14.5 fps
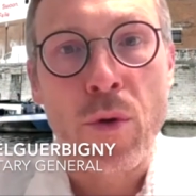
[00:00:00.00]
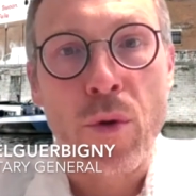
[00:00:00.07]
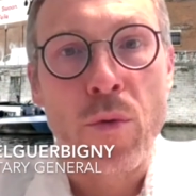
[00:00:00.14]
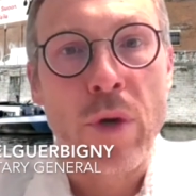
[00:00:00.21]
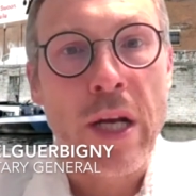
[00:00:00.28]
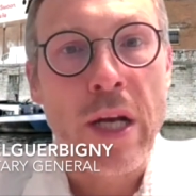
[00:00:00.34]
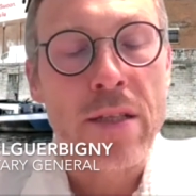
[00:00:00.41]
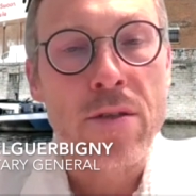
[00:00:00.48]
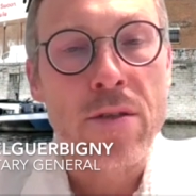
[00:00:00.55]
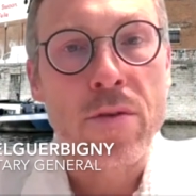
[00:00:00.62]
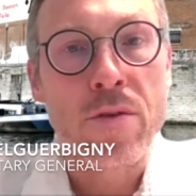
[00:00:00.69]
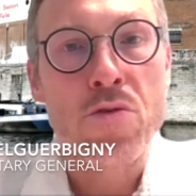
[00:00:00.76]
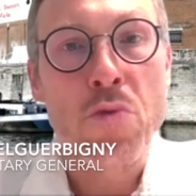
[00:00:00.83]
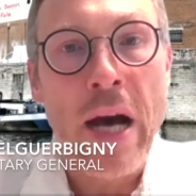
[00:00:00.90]
look at
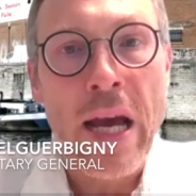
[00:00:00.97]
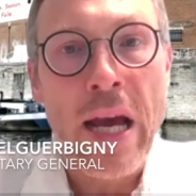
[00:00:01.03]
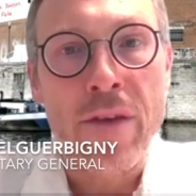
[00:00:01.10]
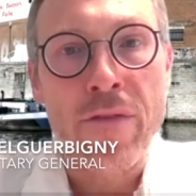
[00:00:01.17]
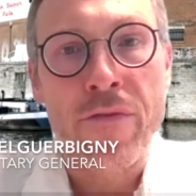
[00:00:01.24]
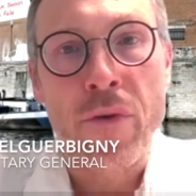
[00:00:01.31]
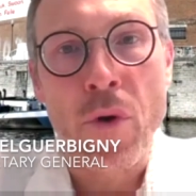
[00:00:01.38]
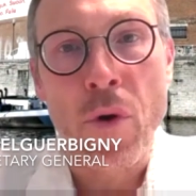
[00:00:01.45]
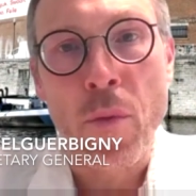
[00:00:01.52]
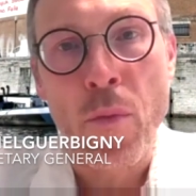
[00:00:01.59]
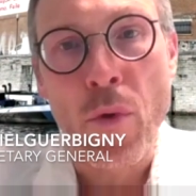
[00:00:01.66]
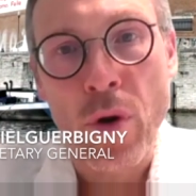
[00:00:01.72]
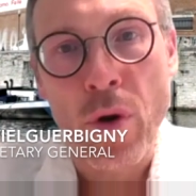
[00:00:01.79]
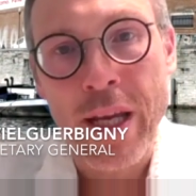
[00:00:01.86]
the drive for
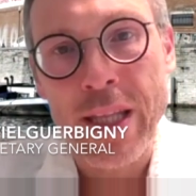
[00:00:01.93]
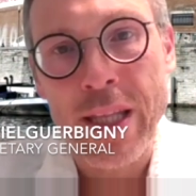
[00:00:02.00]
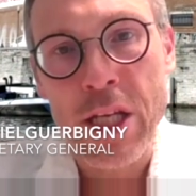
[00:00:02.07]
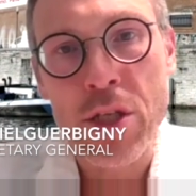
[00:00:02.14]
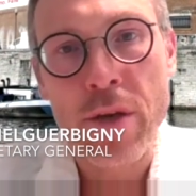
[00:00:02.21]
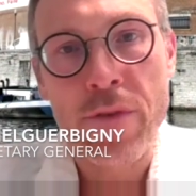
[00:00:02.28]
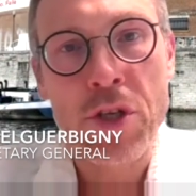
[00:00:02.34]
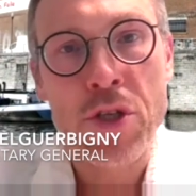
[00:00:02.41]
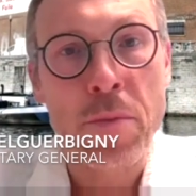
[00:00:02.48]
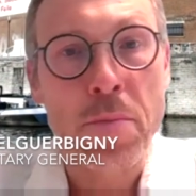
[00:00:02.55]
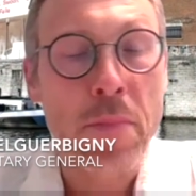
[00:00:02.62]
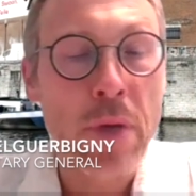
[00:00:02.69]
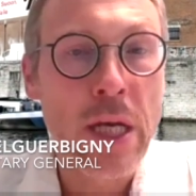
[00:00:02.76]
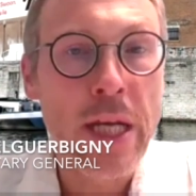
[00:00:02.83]
more energy
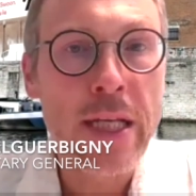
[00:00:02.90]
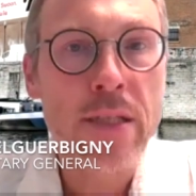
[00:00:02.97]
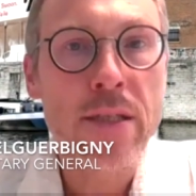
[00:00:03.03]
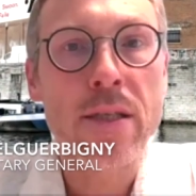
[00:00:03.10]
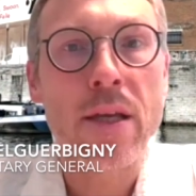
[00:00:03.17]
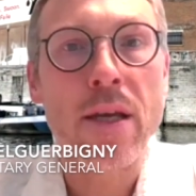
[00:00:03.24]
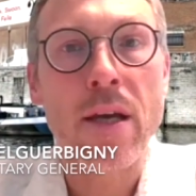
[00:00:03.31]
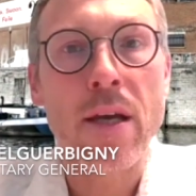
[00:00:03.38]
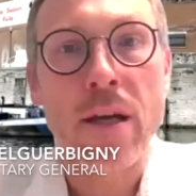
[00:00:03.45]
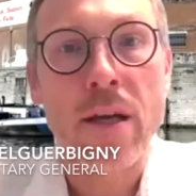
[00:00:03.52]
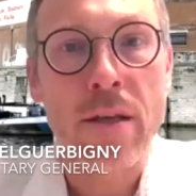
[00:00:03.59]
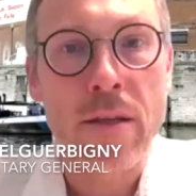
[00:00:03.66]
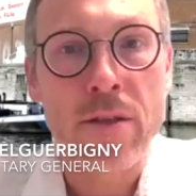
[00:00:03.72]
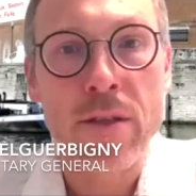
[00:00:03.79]
efficient buildings,
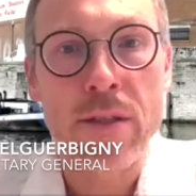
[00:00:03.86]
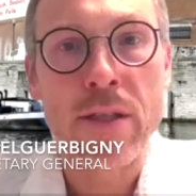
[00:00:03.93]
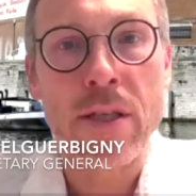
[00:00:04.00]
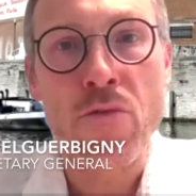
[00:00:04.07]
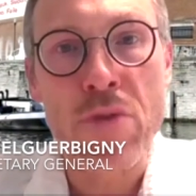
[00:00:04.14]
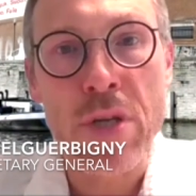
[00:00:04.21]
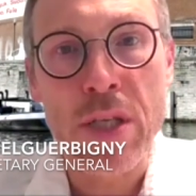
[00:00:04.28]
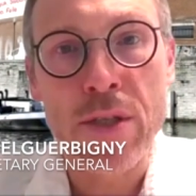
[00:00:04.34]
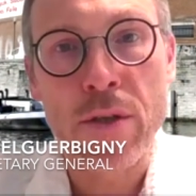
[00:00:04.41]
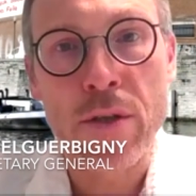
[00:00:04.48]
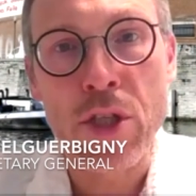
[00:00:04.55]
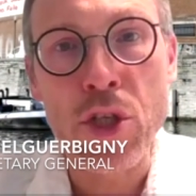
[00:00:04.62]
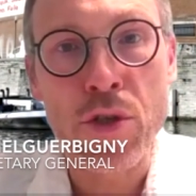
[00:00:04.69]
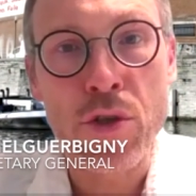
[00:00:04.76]
there is
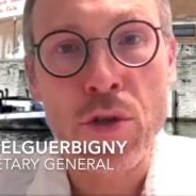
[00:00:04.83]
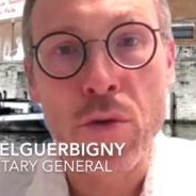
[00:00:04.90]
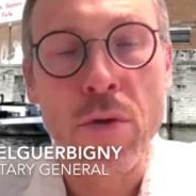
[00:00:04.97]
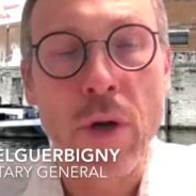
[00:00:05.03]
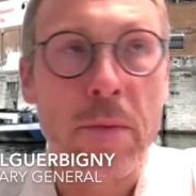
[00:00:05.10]
an issue.